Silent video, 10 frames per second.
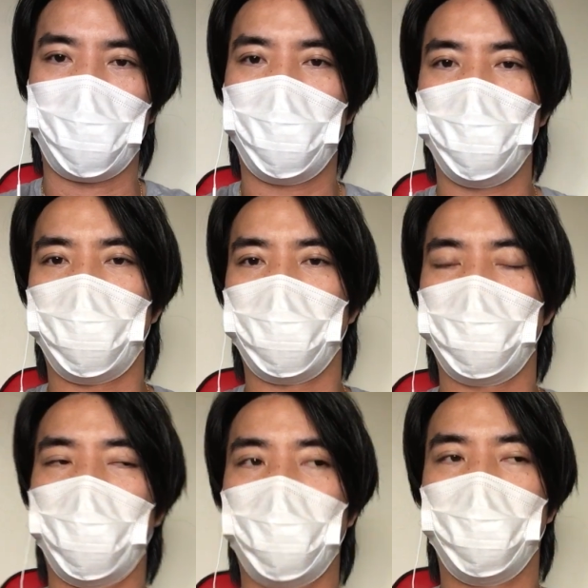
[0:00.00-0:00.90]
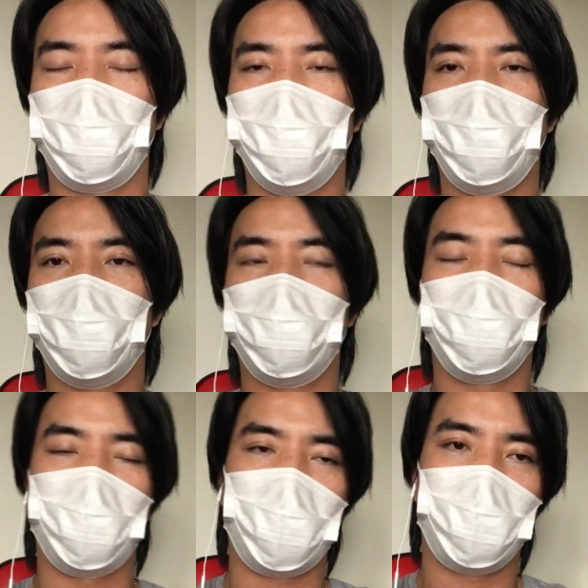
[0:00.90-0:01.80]
30% completed
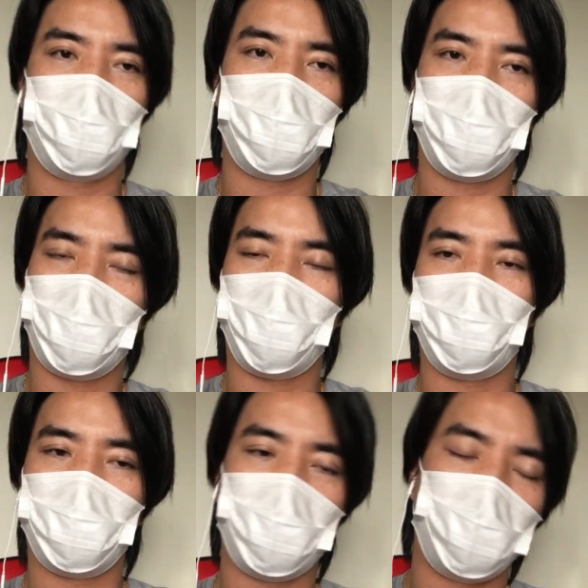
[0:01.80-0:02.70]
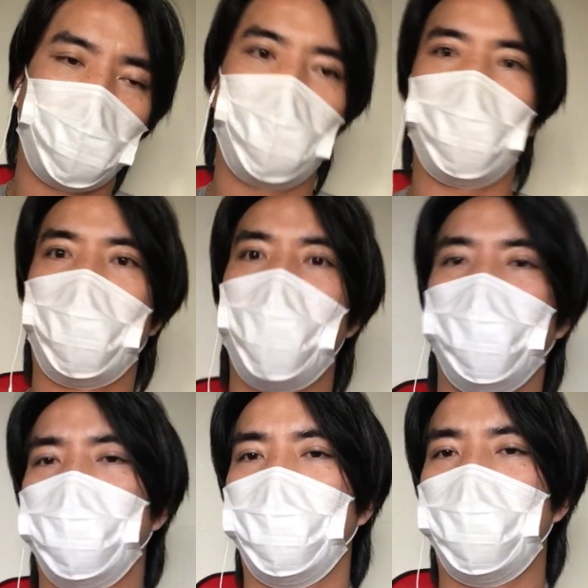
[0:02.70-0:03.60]
and then 33%, then go
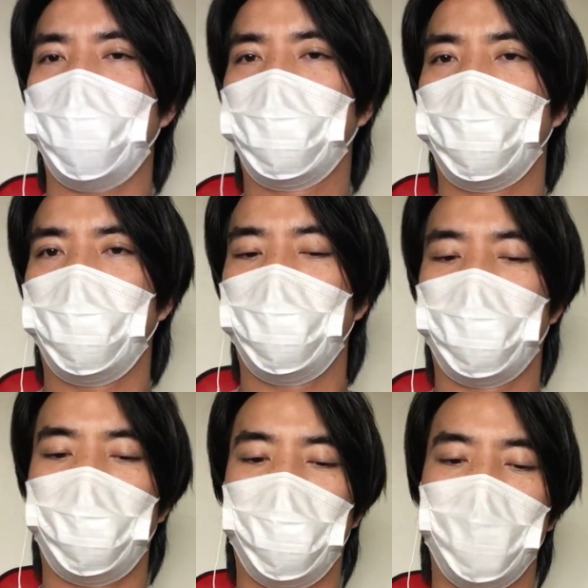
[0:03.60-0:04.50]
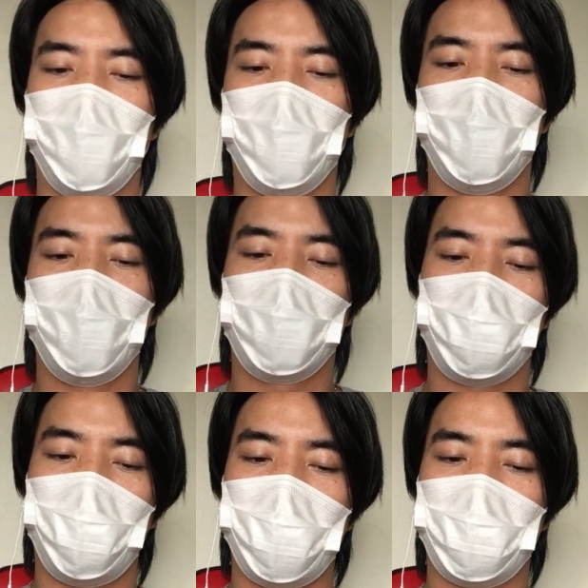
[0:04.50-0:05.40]
on to the next 33.
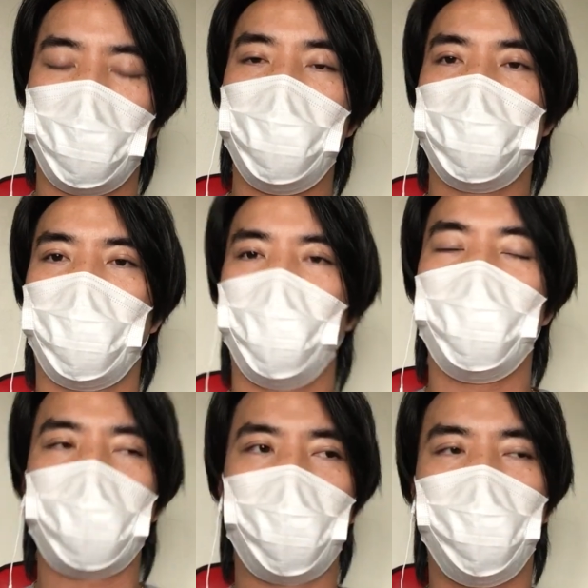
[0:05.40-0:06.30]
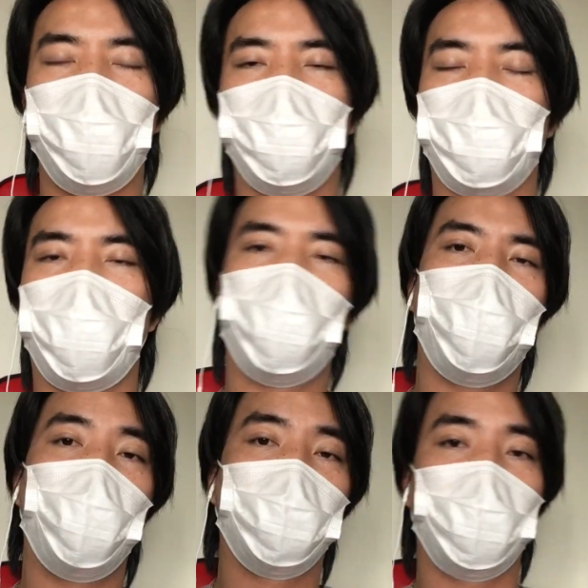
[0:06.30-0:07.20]
So it makes it easier. And once I finish the
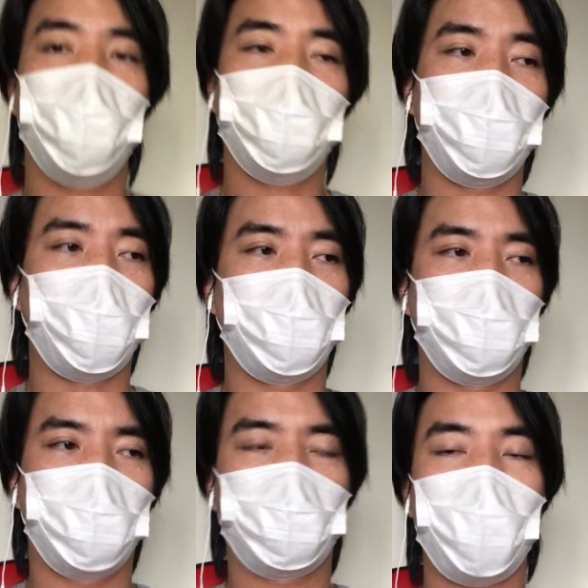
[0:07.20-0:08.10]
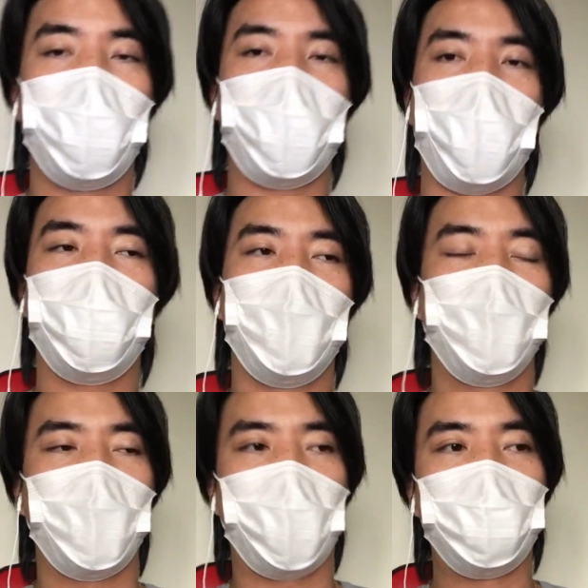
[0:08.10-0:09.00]
whole thing, then I can just go back
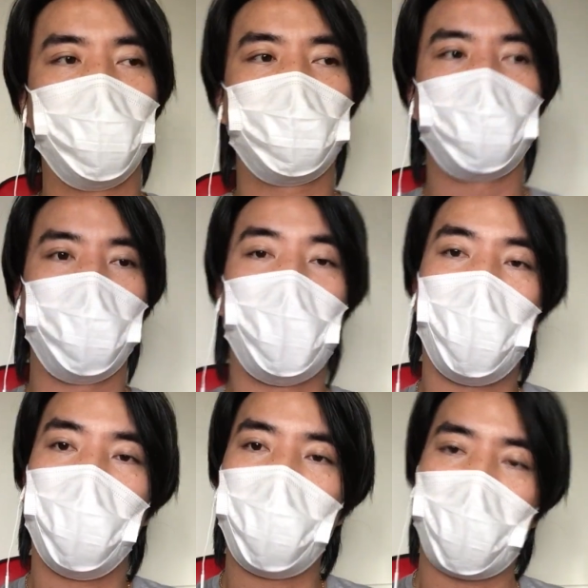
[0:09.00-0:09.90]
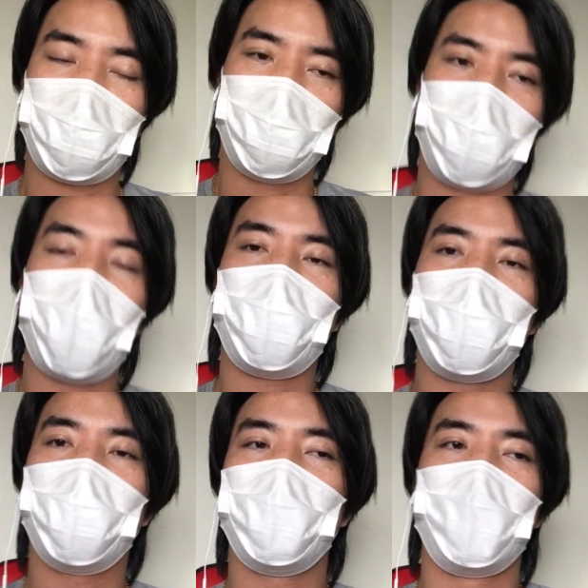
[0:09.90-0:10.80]
and put them all back
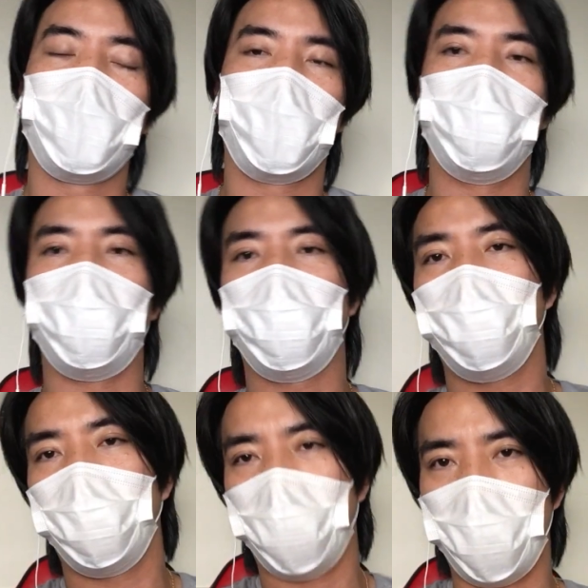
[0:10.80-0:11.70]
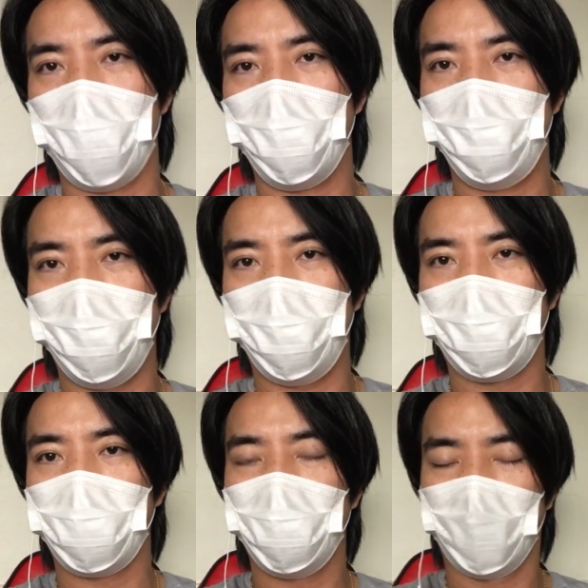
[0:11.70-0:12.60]
together and make one whole big